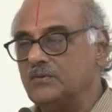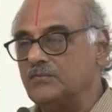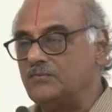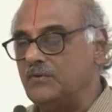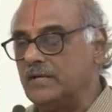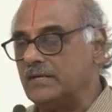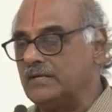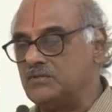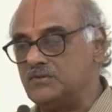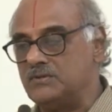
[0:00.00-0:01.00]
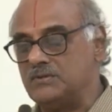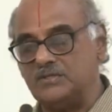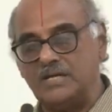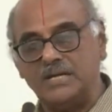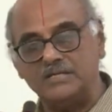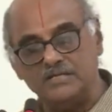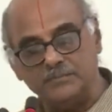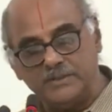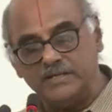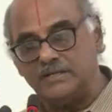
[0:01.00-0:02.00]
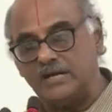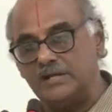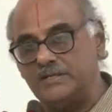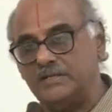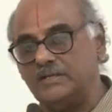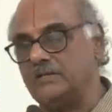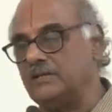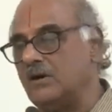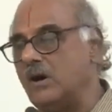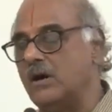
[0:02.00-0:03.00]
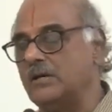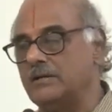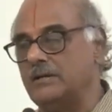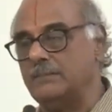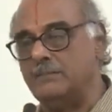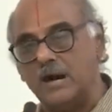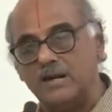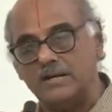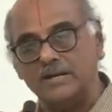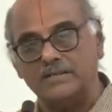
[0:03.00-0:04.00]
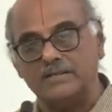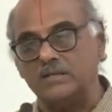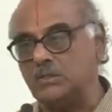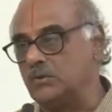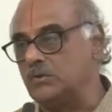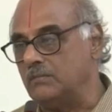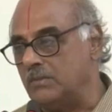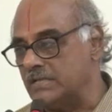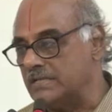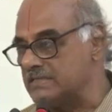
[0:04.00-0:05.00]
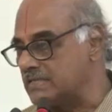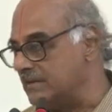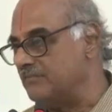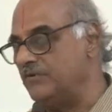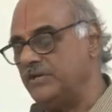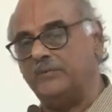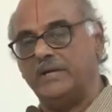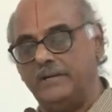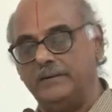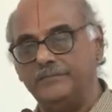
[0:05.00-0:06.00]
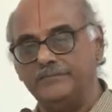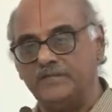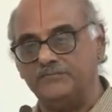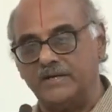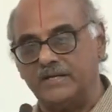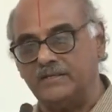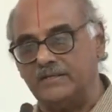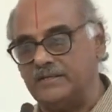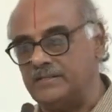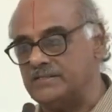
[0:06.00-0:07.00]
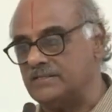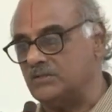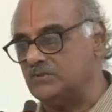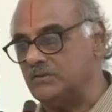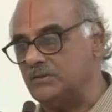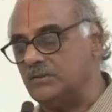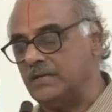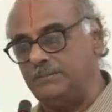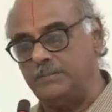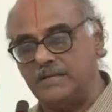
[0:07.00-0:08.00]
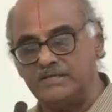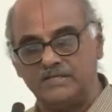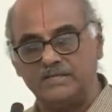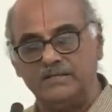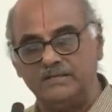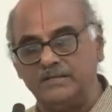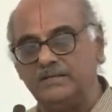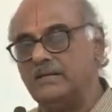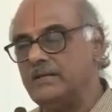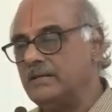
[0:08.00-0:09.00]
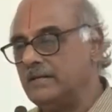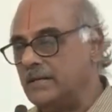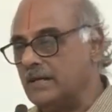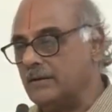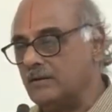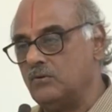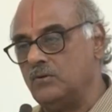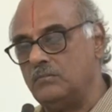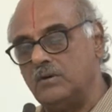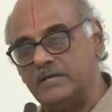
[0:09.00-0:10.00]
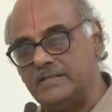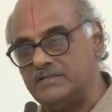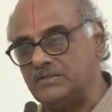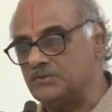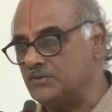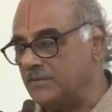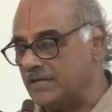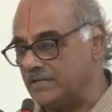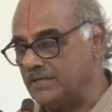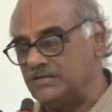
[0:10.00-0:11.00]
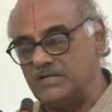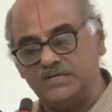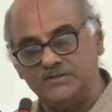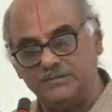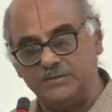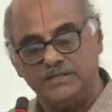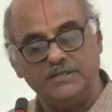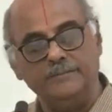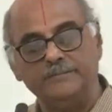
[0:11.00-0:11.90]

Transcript: For ChatGPT article or Bard article, Google Bard has come very well. In fact, it is also, personally, Google Bard is also better than ChatGPT.